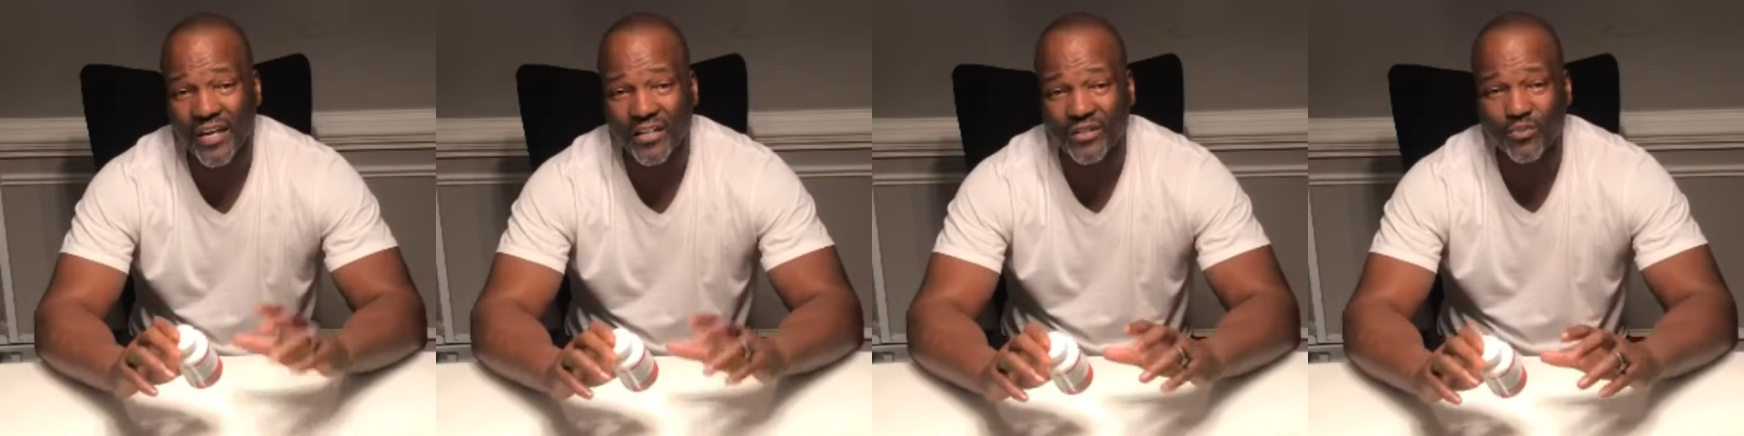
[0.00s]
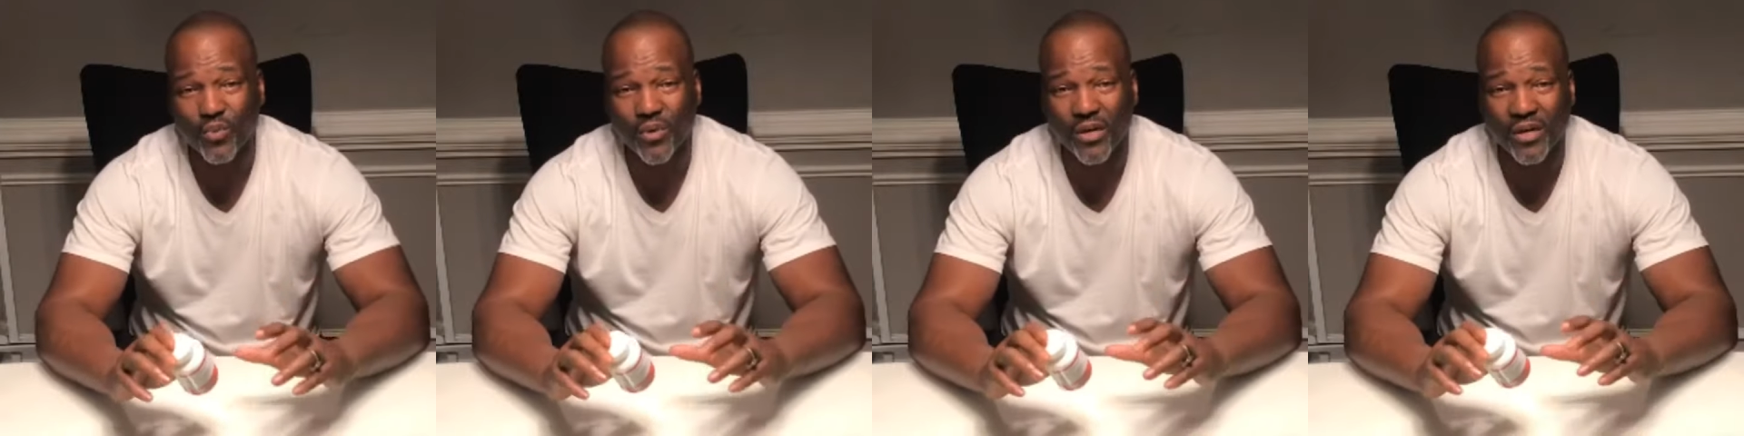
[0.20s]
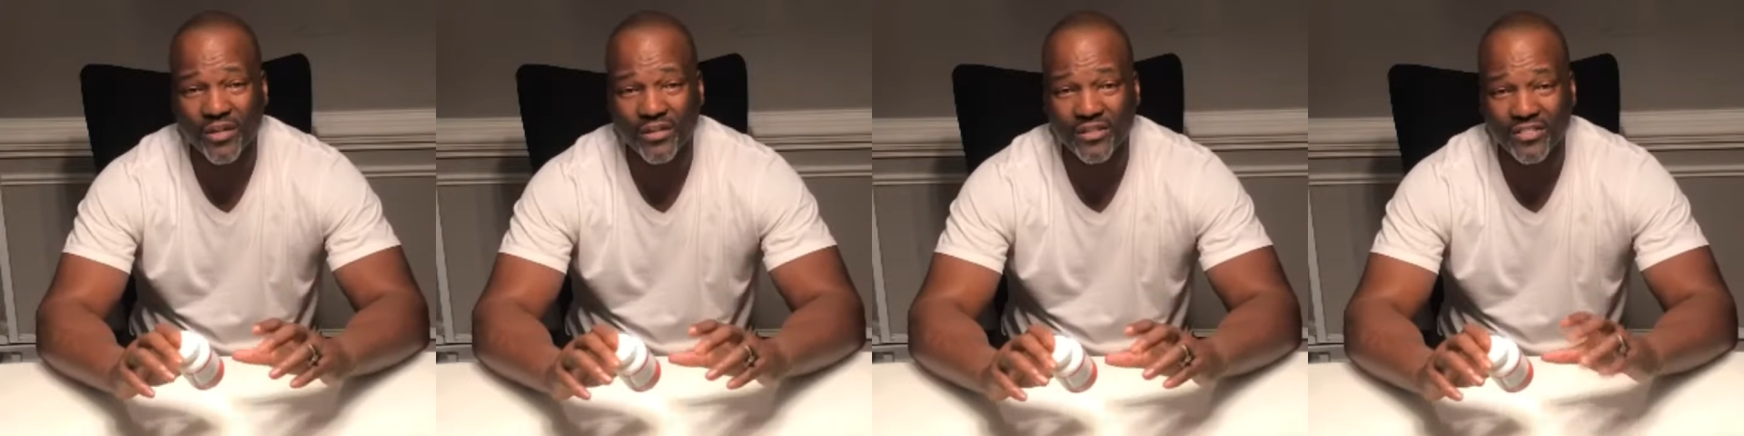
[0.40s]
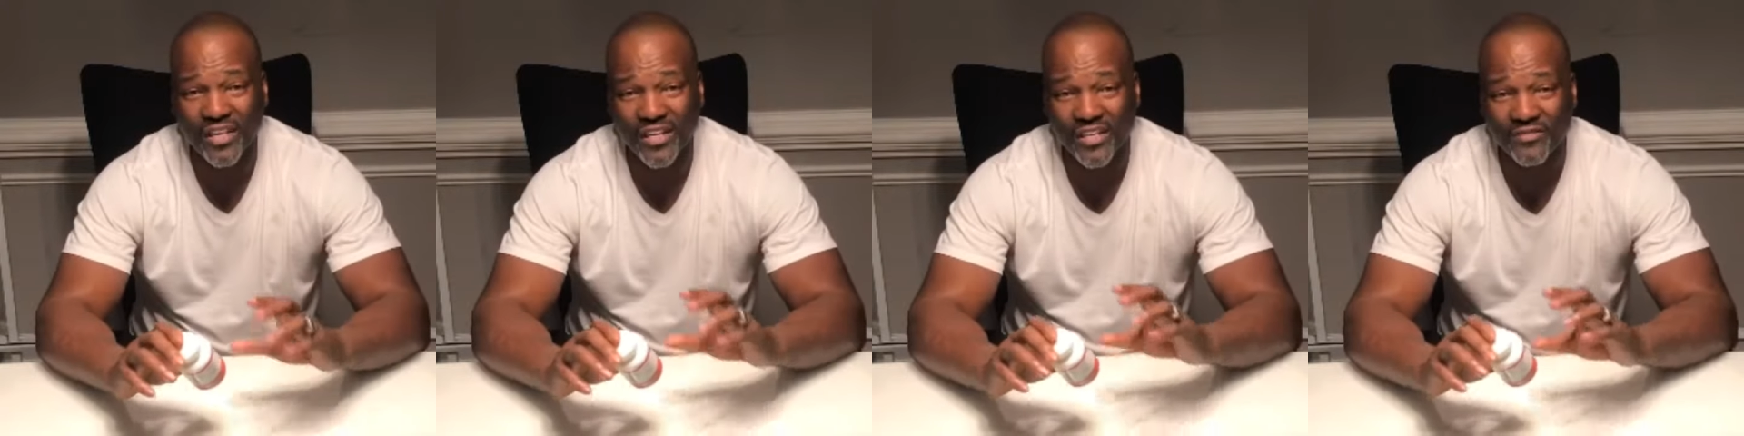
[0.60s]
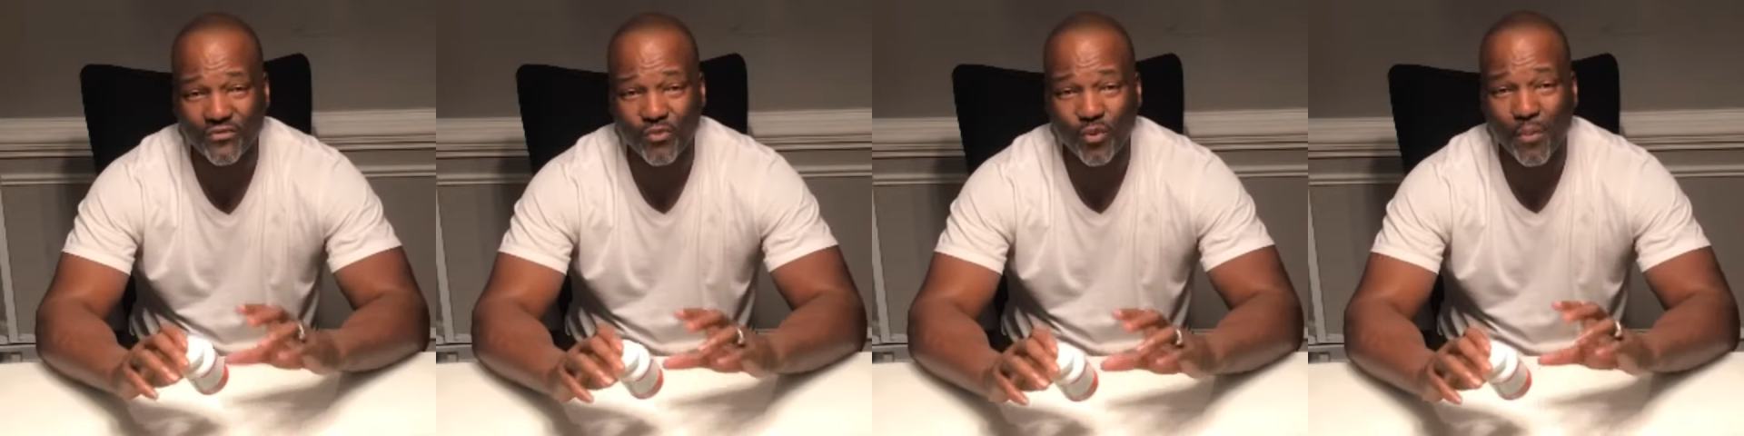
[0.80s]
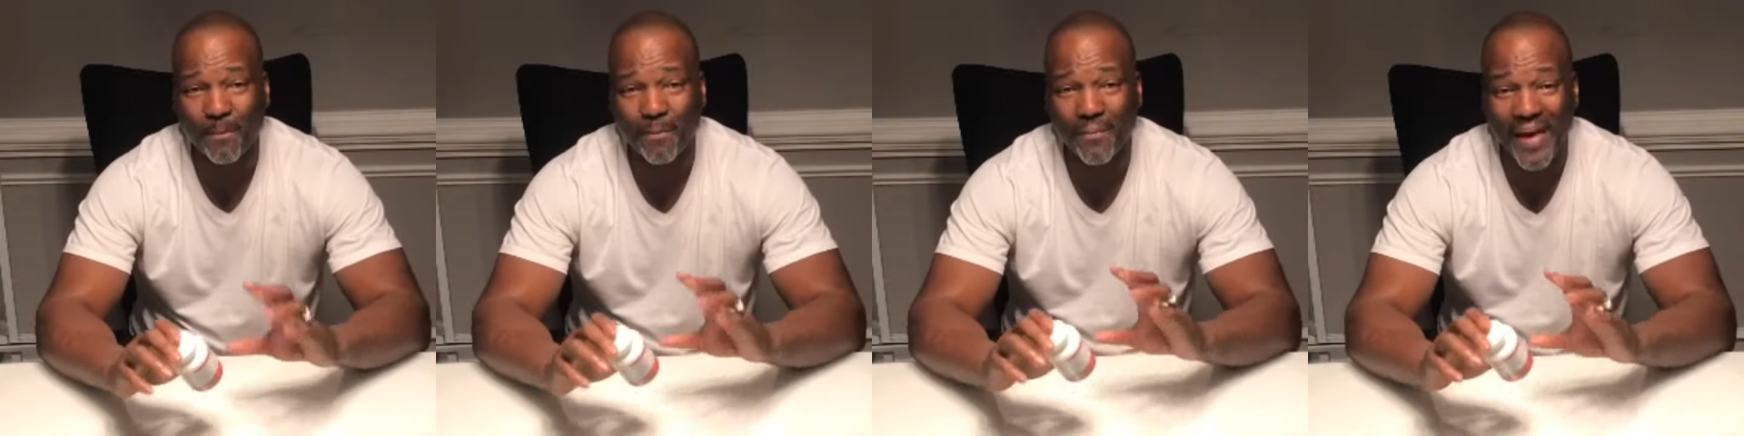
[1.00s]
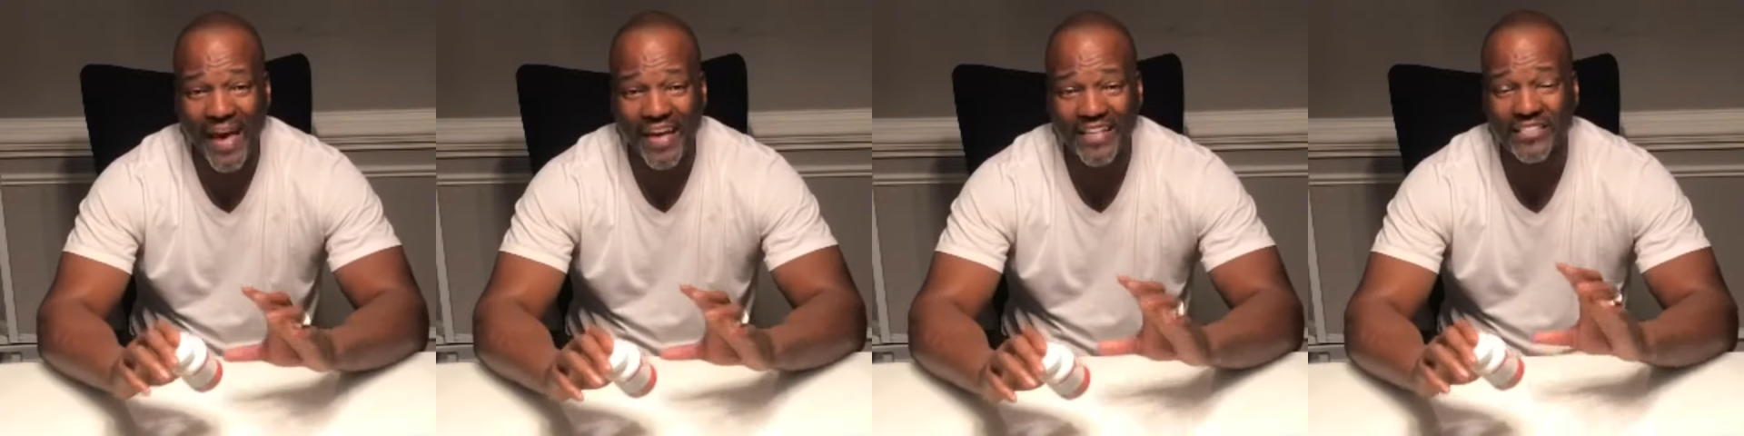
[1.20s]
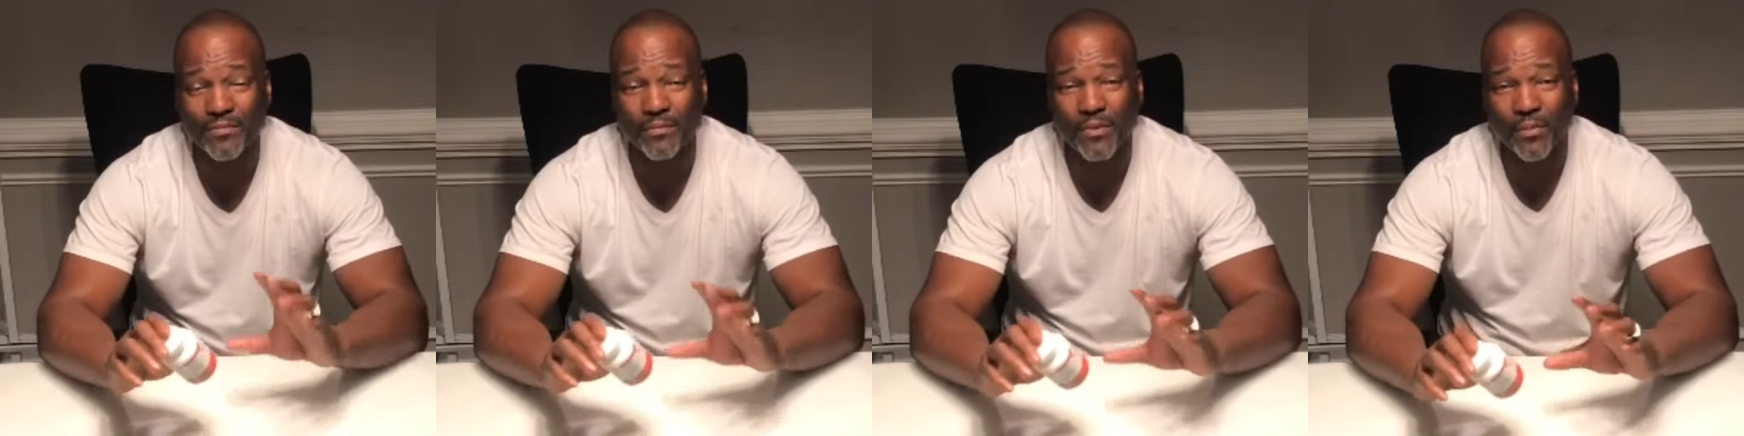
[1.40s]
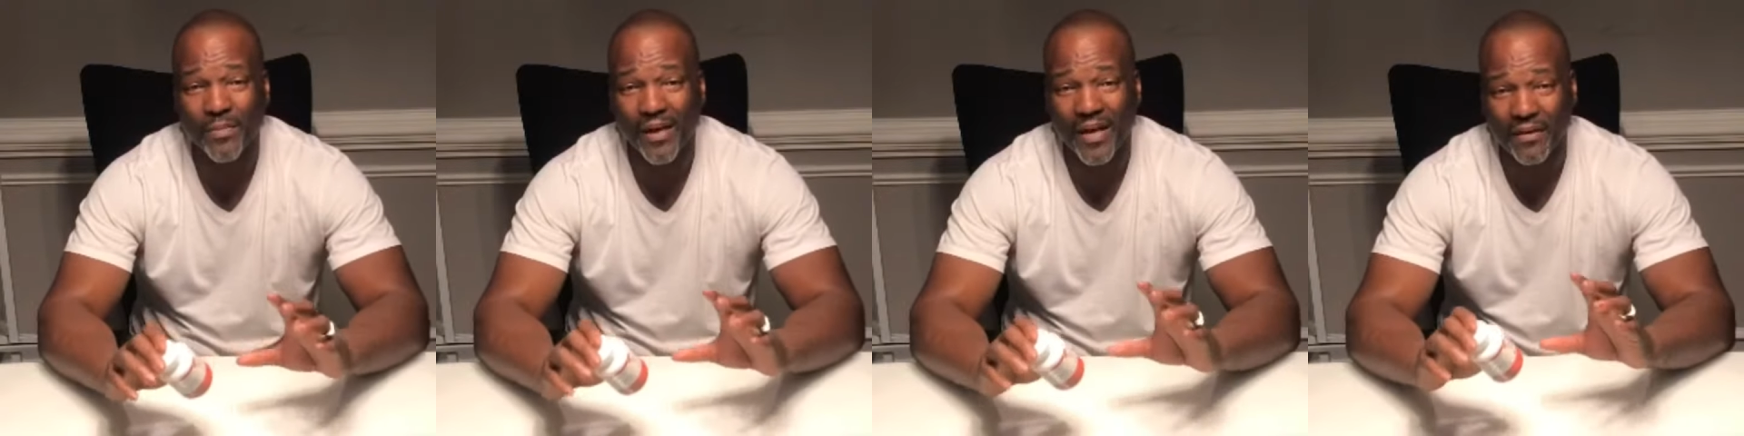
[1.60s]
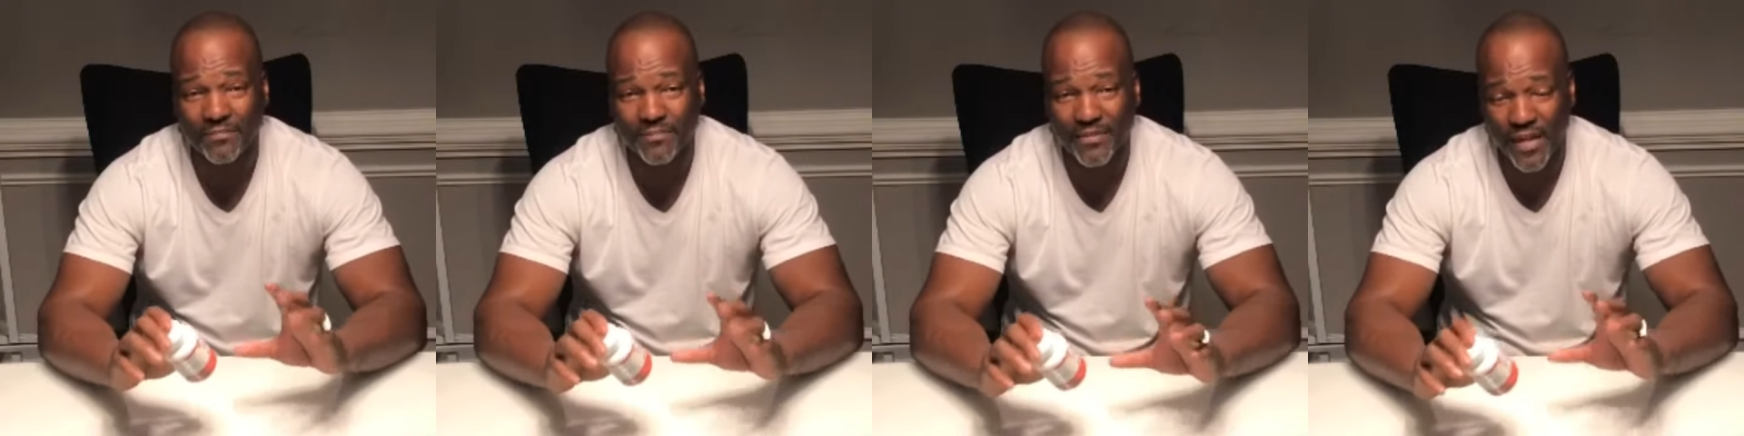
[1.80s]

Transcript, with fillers: as well, just for maximum